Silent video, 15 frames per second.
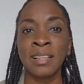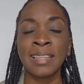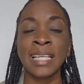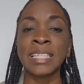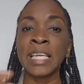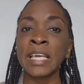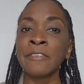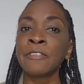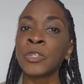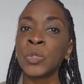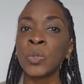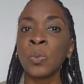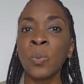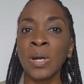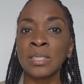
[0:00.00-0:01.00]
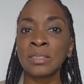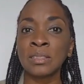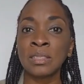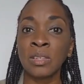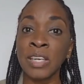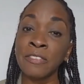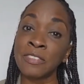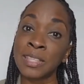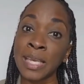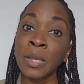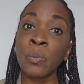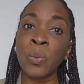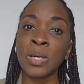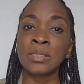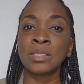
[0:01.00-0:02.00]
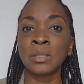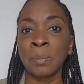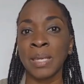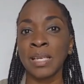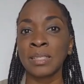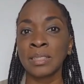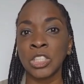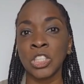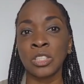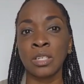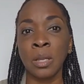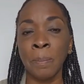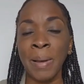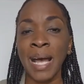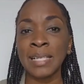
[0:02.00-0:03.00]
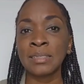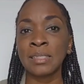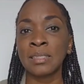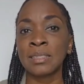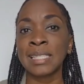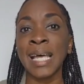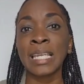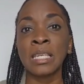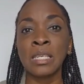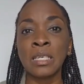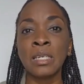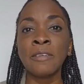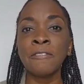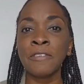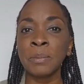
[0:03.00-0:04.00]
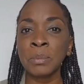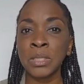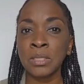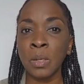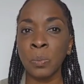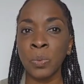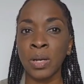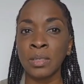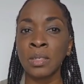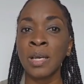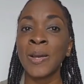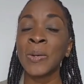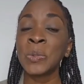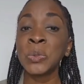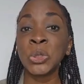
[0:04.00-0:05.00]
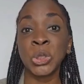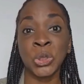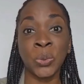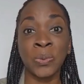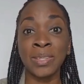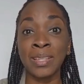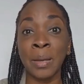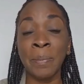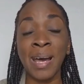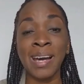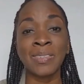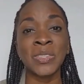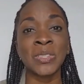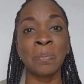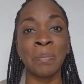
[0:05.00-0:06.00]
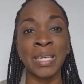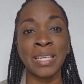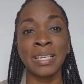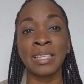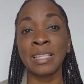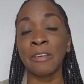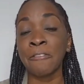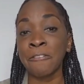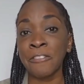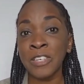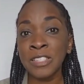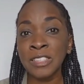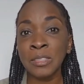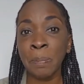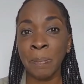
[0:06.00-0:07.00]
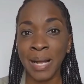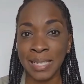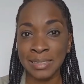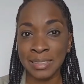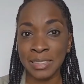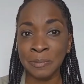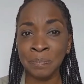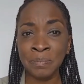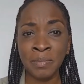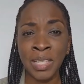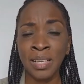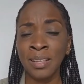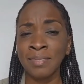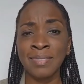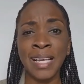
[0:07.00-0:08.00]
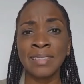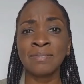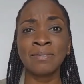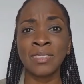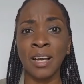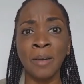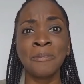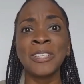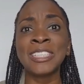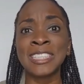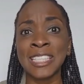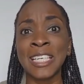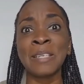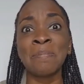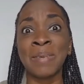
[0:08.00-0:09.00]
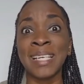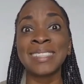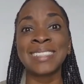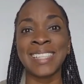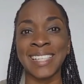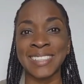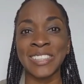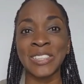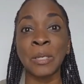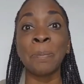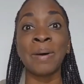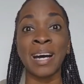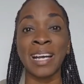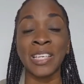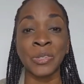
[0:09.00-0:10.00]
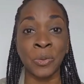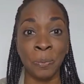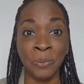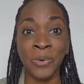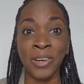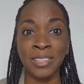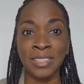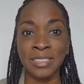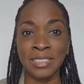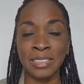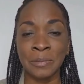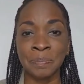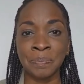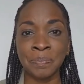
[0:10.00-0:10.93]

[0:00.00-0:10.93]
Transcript: that if you want if they want to make additional patterns and learn from someone who showed them how to make their first pattern then obviously it makes sense to buy your product